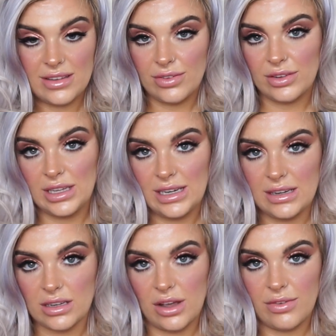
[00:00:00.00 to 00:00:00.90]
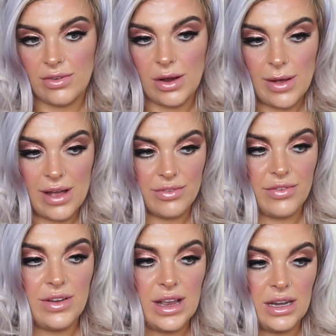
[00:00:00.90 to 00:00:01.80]
Definitely need to go through
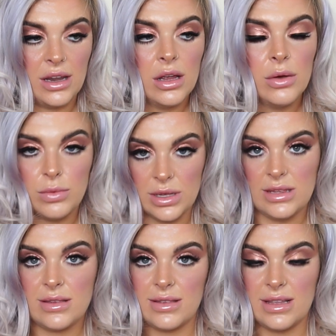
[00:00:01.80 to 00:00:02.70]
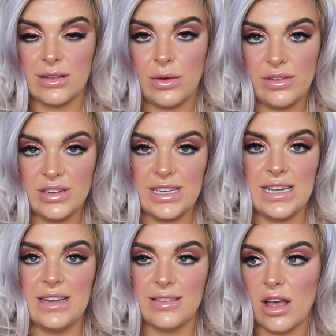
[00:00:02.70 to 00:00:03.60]
everything once this
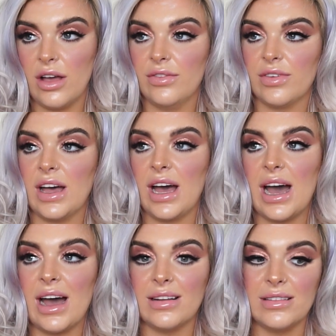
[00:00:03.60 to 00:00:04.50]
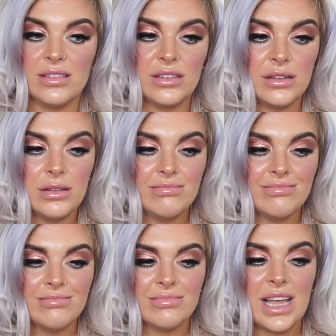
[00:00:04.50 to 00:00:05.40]
quarantine is over and
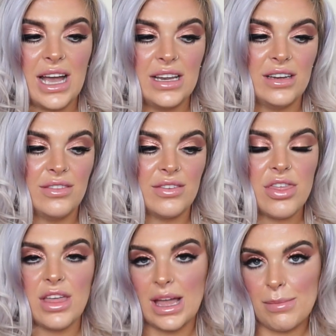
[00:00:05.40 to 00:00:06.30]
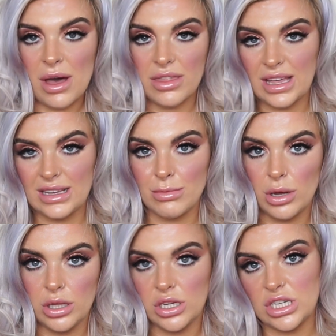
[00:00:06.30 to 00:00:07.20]
kind of think about things
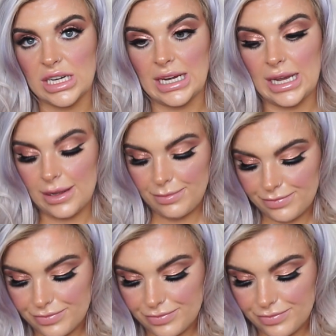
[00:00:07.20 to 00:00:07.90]
more logically.